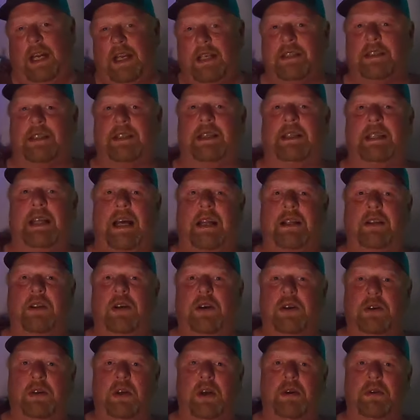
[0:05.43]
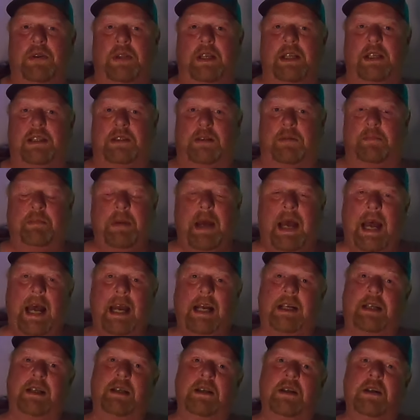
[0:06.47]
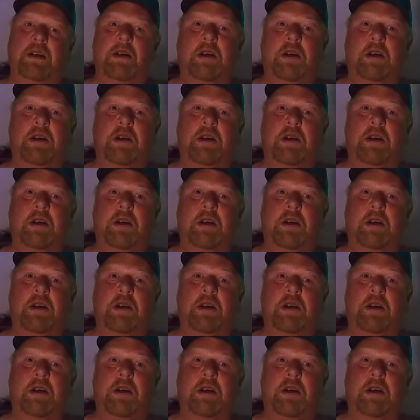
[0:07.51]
they see that logo that it's a Mack.